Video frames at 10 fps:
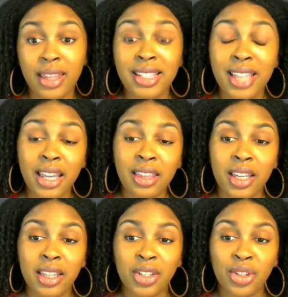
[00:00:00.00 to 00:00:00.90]
The second
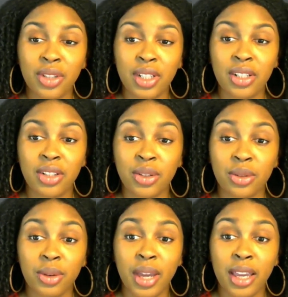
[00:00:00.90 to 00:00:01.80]
thing that you need to
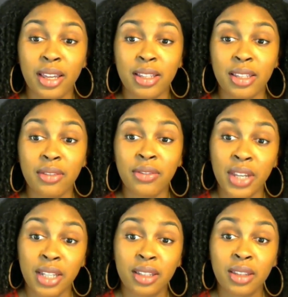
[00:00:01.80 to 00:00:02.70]
do is
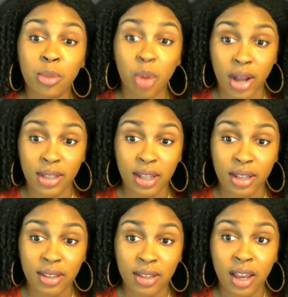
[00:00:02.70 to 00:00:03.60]
fix the
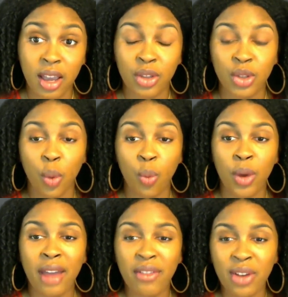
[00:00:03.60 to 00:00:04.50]
process. So,
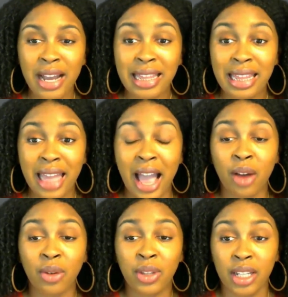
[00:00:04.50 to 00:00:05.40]
whatever
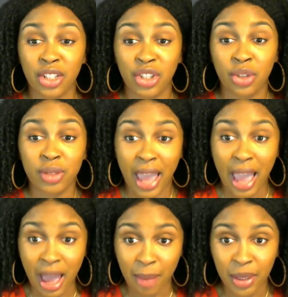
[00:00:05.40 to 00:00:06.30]
allowed the issue to
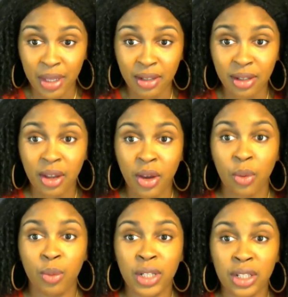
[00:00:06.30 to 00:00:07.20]
happen,
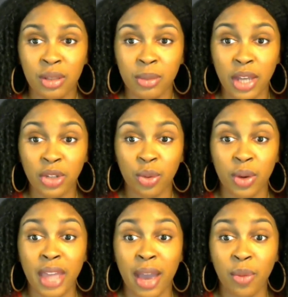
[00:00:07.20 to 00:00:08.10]
we need to make
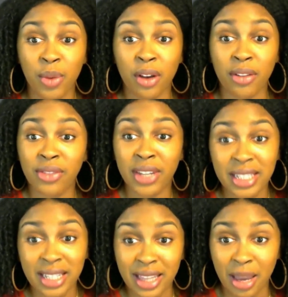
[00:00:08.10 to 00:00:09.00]
sure that we are
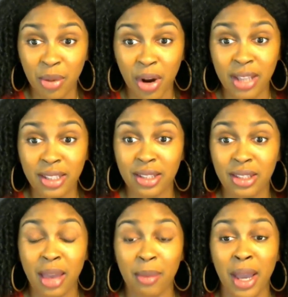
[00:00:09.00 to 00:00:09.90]
fixing that process.
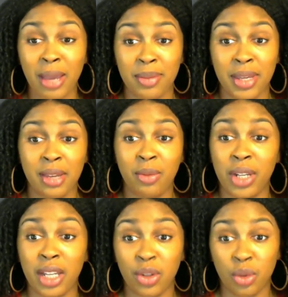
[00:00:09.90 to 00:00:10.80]
That might mean we
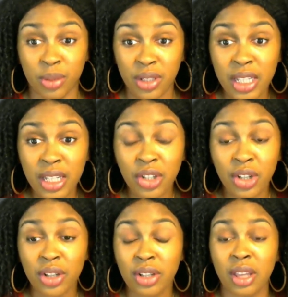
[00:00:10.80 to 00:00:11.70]
need new
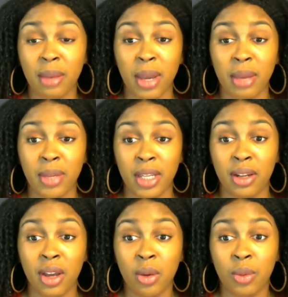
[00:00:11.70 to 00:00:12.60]
procedures. That might mean
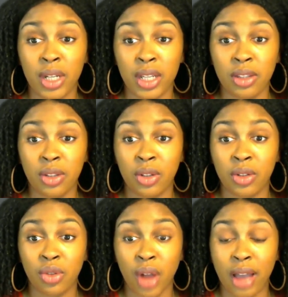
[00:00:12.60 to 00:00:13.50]
we need to
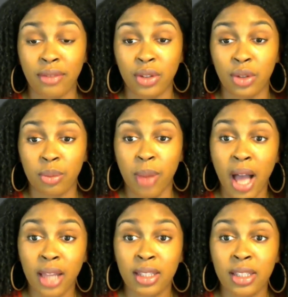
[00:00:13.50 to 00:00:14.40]
draft new
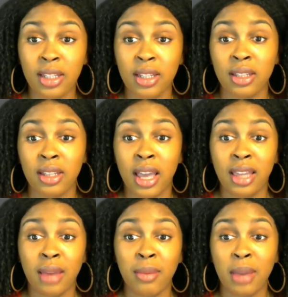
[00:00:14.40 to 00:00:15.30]
policies.
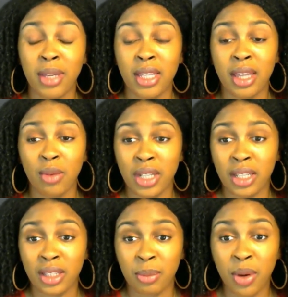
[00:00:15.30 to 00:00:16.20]
That might mean that we
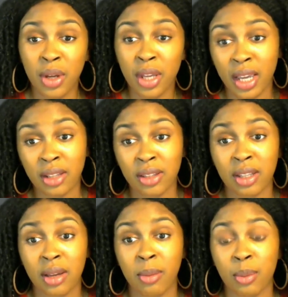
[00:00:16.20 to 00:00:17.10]
need to put in
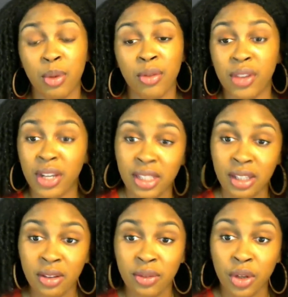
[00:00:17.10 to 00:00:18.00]
some
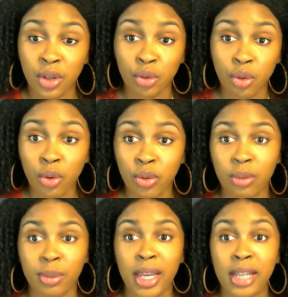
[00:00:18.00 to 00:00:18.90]
preventative controls
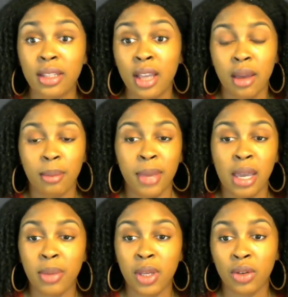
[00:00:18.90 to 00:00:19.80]
in place.
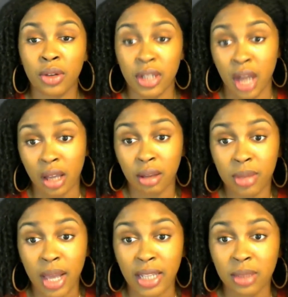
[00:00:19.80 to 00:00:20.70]
Maybe you're in
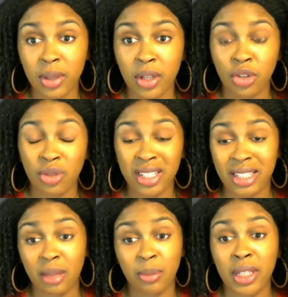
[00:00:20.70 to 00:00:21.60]
noncompliance because you just
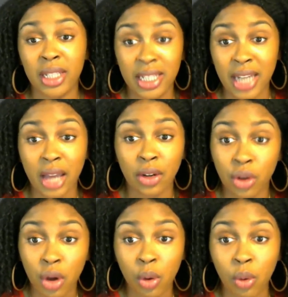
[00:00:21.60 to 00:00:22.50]
simply did not
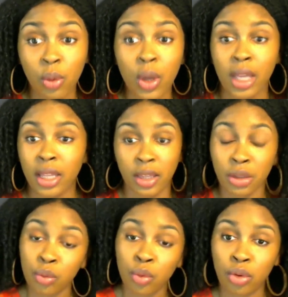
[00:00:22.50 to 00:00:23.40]
know that
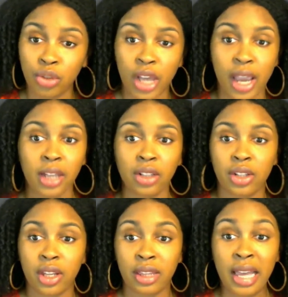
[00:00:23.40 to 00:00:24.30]
the rule
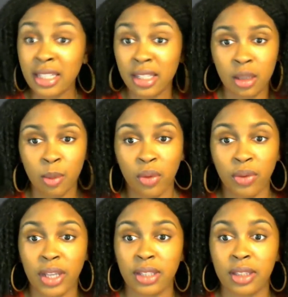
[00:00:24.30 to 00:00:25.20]
changed. That's a simple
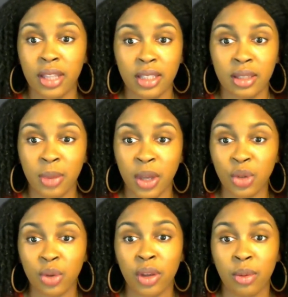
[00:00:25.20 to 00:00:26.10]
fix. Let's make
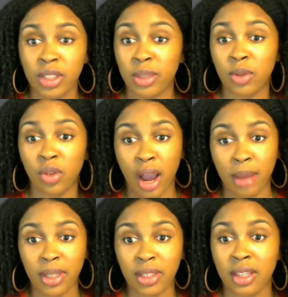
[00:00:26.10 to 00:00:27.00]
sure that we're
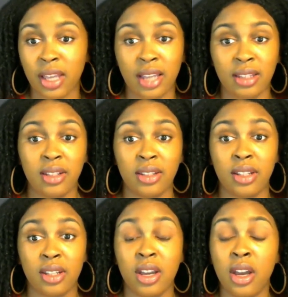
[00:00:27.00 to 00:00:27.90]
subscribing to the SEC
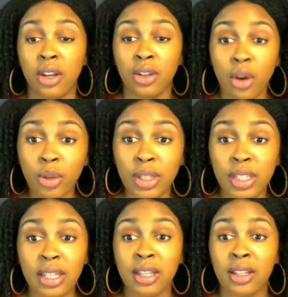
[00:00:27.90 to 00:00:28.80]

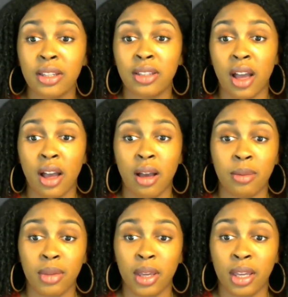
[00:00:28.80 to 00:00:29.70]
notices
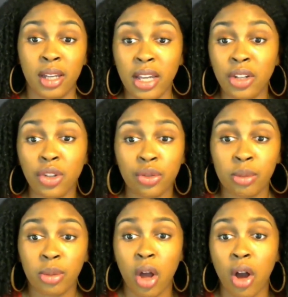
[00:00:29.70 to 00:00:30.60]
um, in industry
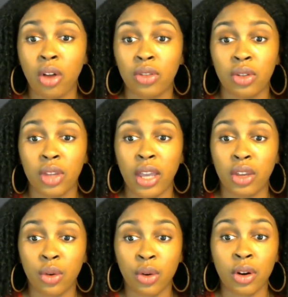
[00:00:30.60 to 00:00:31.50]
blogs so that
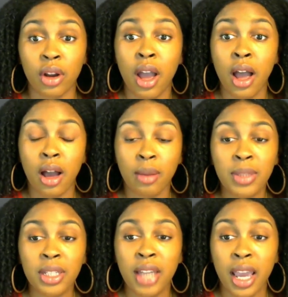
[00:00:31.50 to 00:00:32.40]
you're up
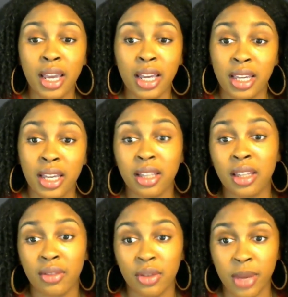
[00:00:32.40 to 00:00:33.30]
to date in getting the
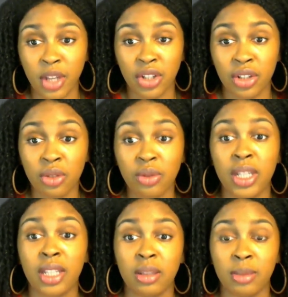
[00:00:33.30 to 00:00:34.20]
information you
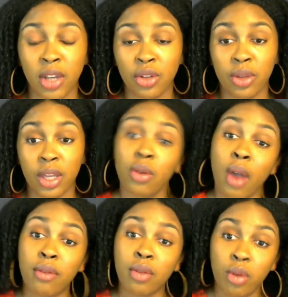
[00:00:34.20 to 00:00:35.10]
need to make sure that you
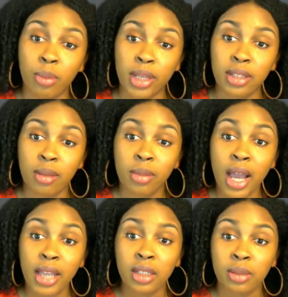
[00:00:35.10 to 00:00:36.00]
have a robust
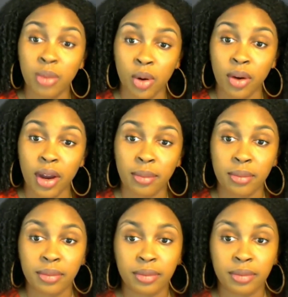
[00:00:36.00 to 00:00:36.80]
compliance program.